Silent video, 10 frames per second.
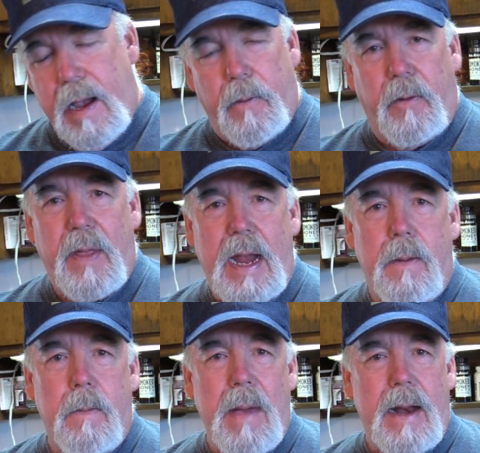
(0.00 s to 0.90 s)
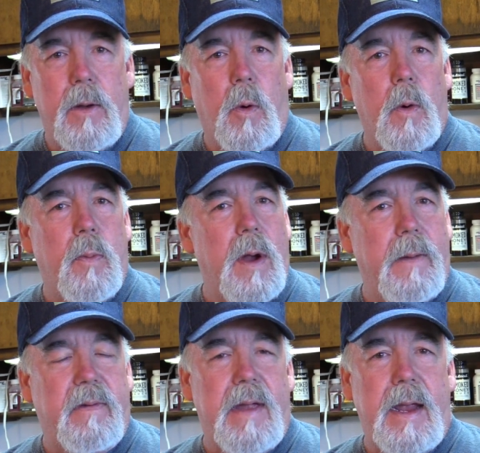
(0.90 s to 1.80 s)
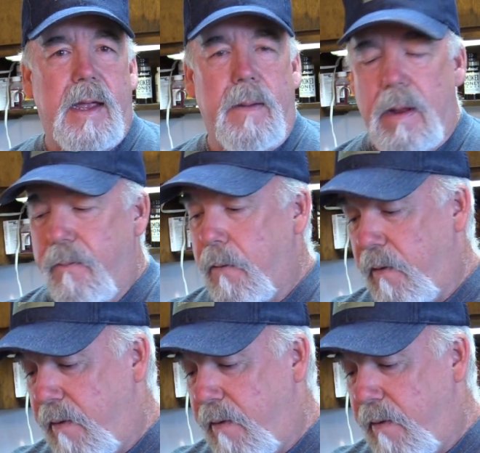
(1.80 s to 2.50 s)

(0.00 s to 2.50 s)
I want to thank Matador Prime Steak Company for